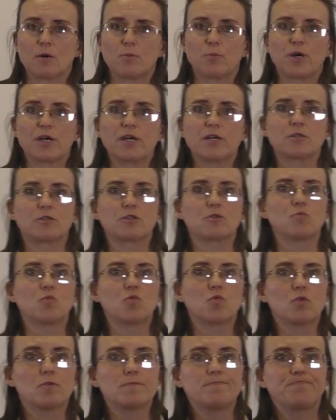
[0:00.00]
Now, I am
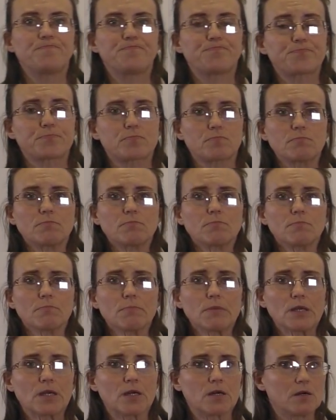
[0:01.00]
not going to draw the
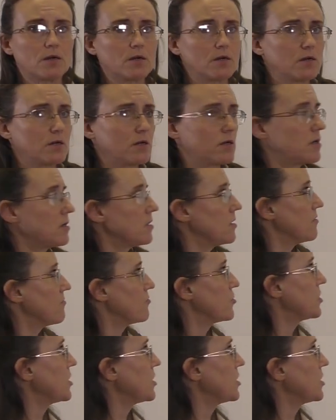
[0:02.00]
whole scheme,